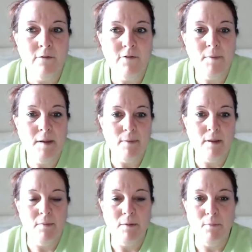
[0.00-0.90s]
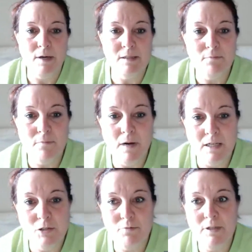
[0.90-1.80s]
for people. I'm going to put as
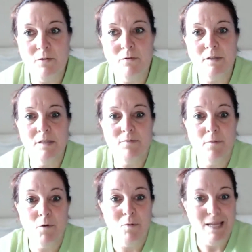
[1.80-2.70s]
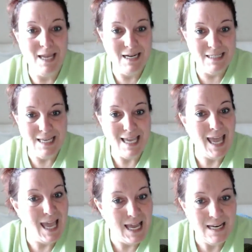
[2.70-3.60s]
much resources from the weekend as I
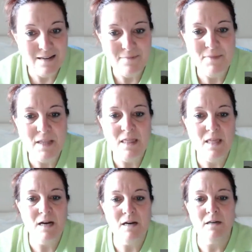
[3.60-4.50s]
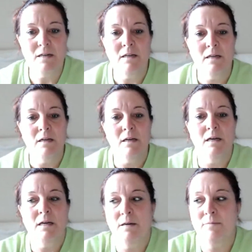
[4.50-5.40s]
can in there
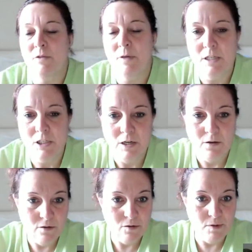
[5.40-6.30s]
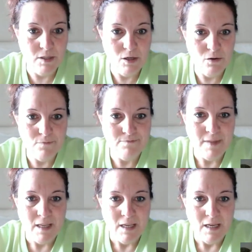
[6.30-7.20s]
so I can share those with you.
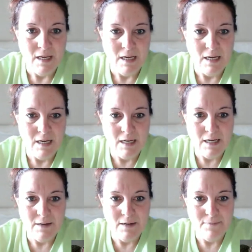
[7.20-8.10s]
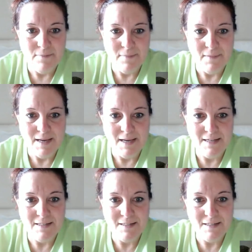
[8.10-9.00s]
And
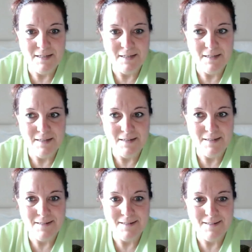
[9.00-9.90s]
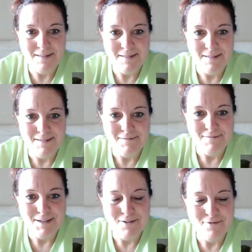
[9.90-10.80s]
we'll
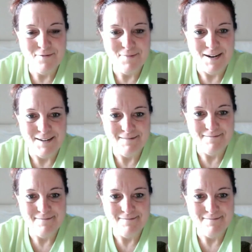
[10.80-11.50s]
go from there.